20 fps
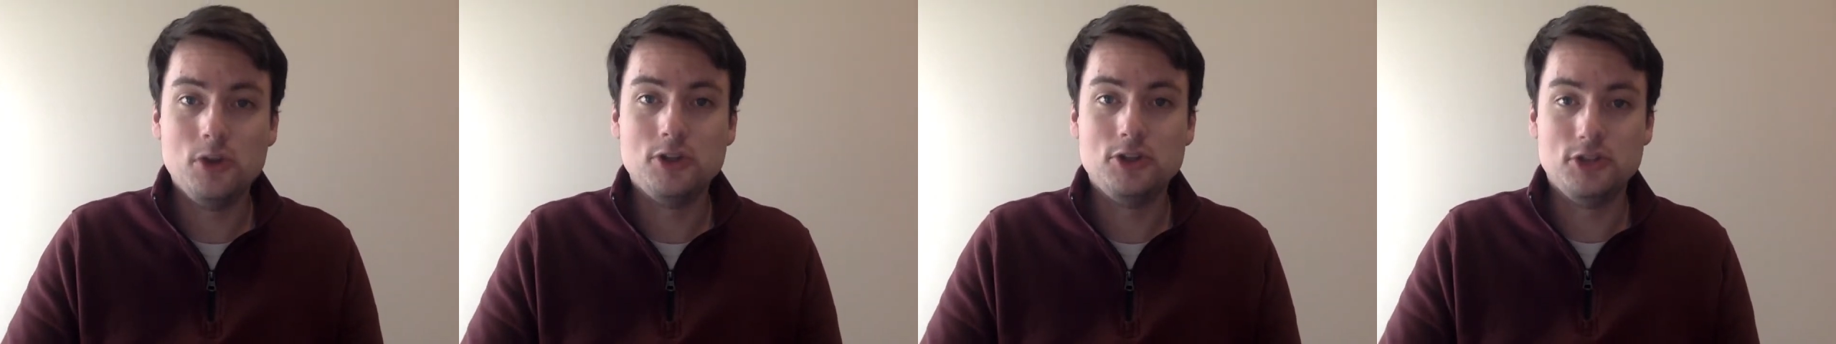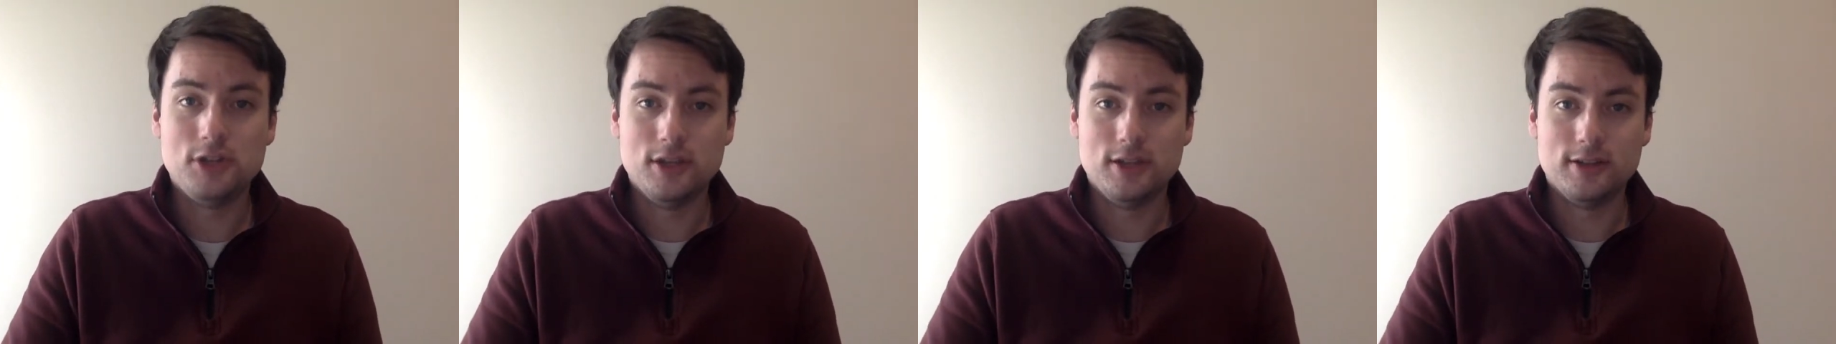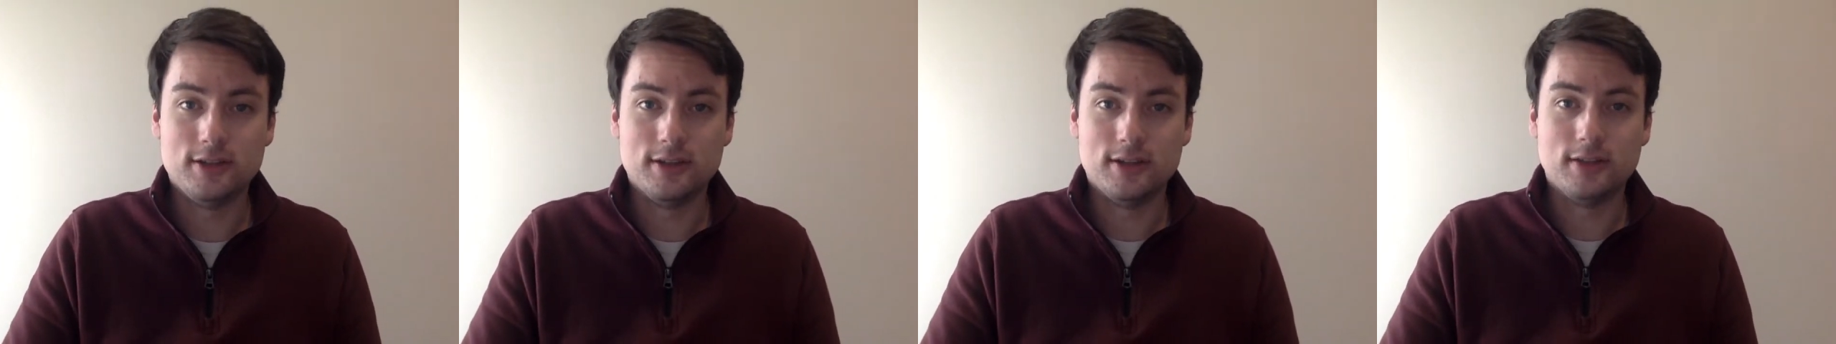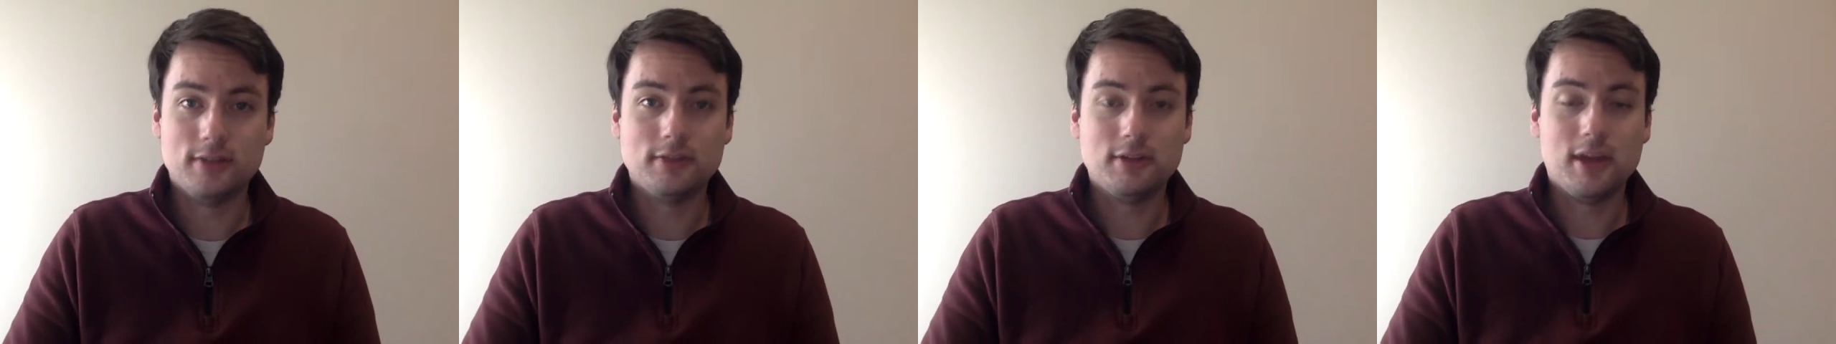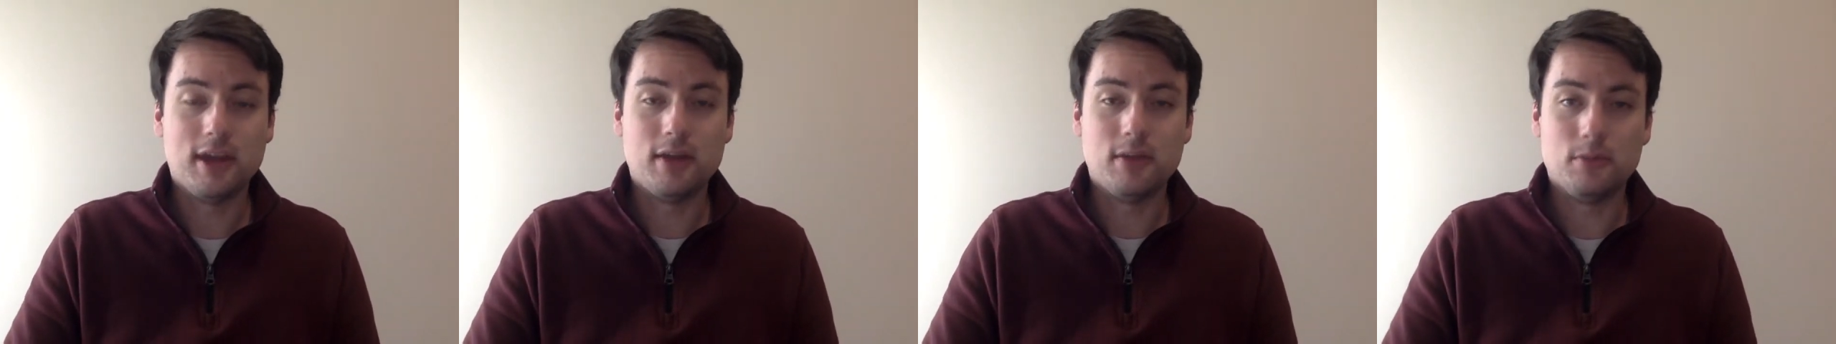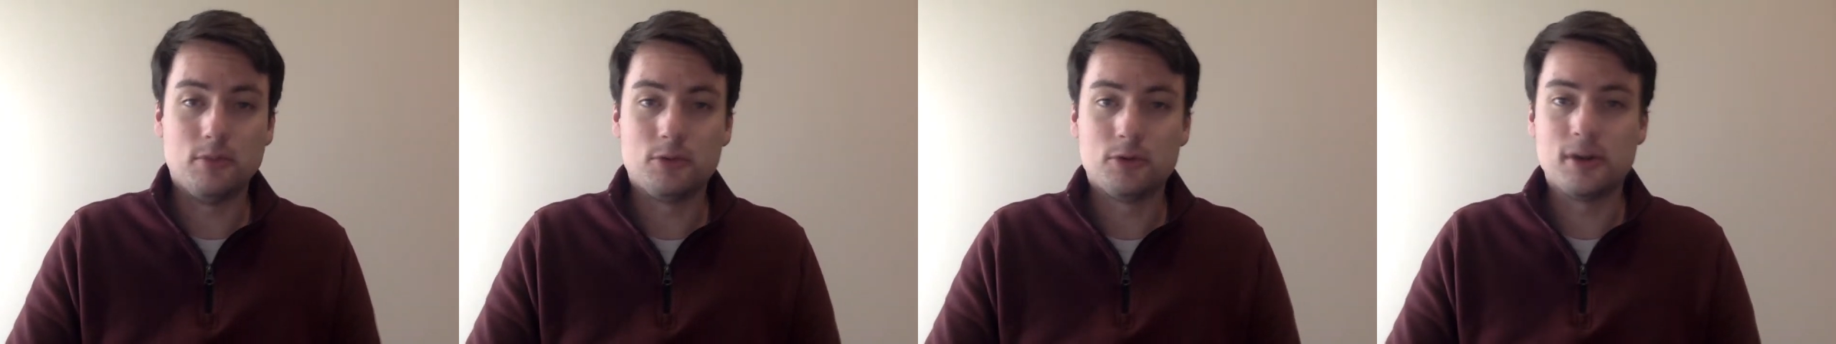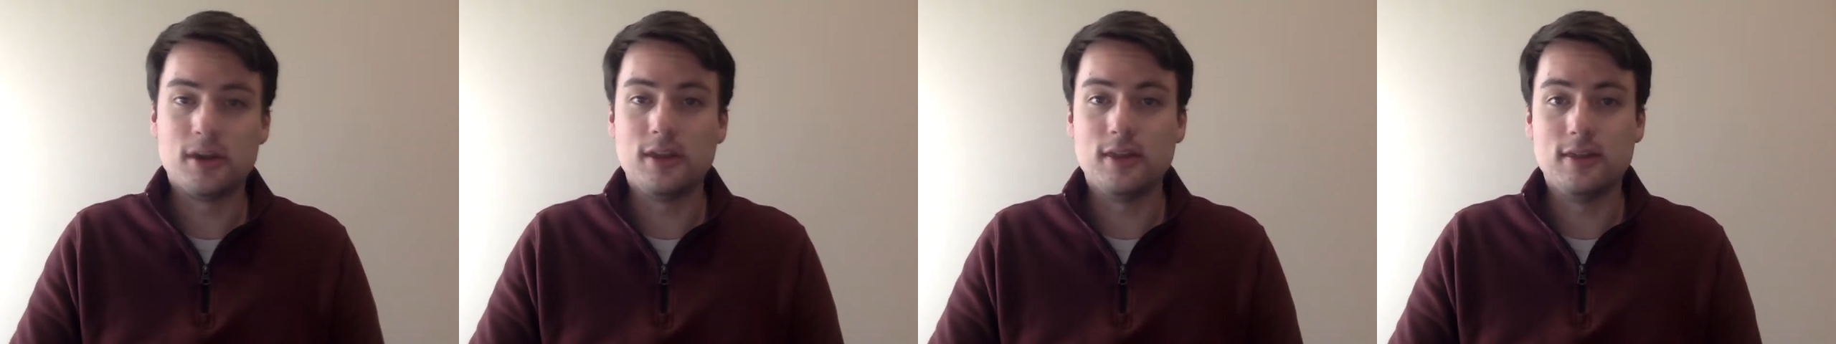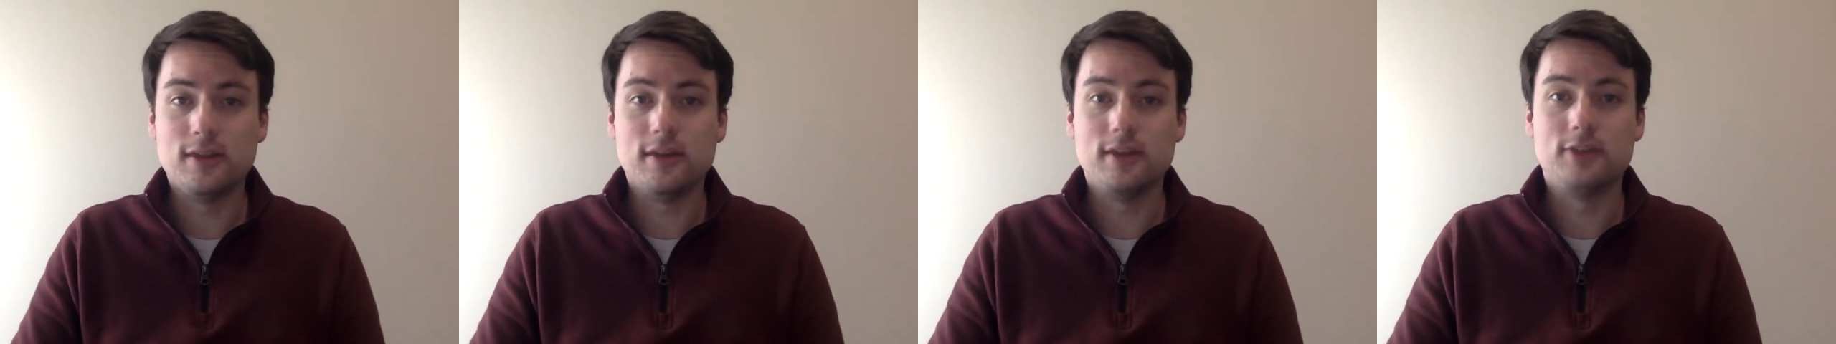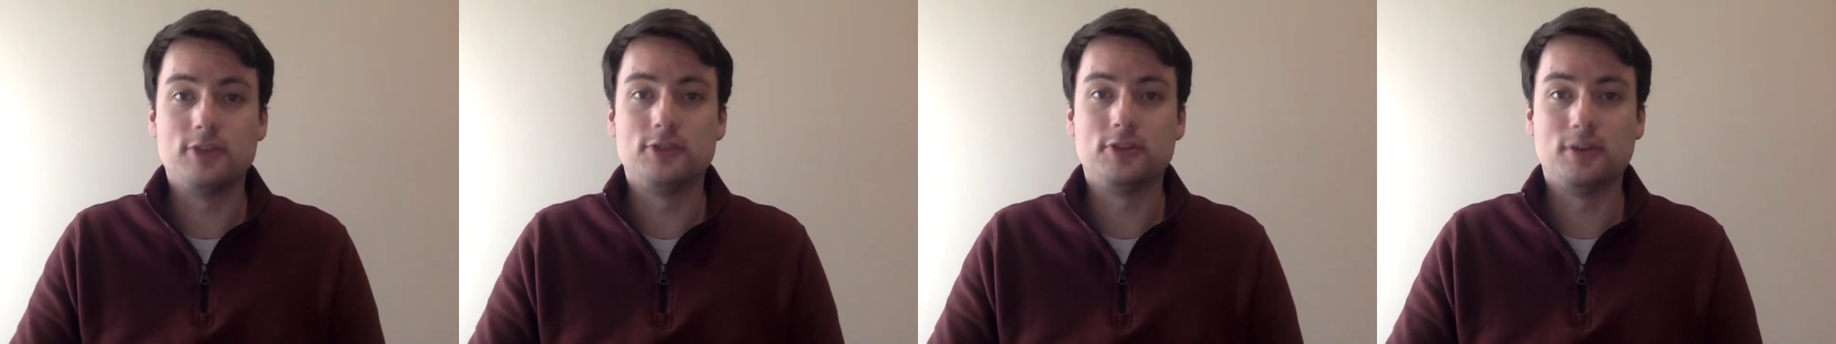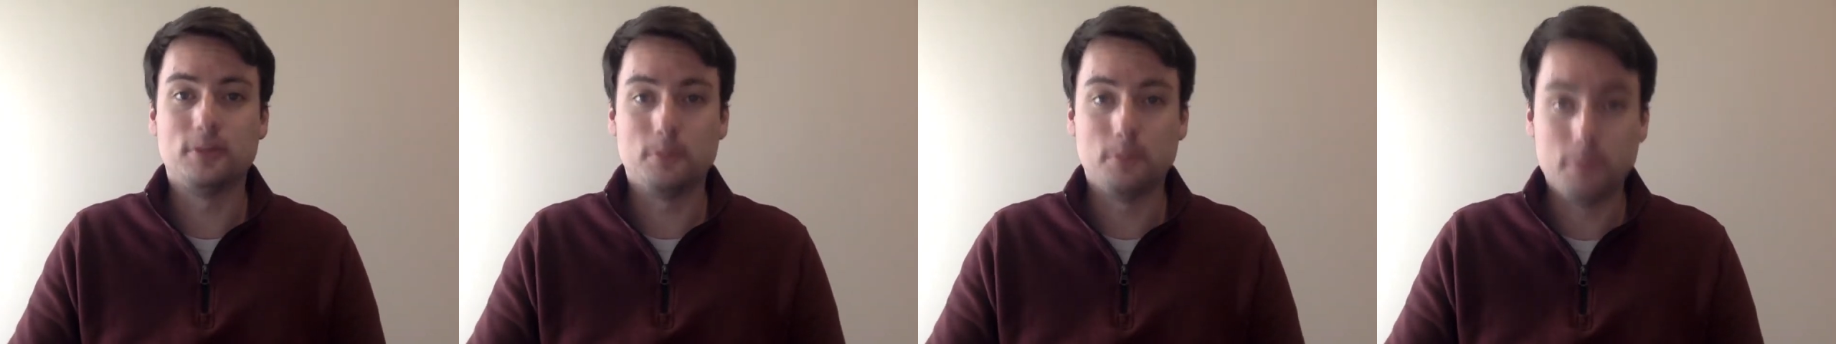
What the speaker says: Jesus and bring this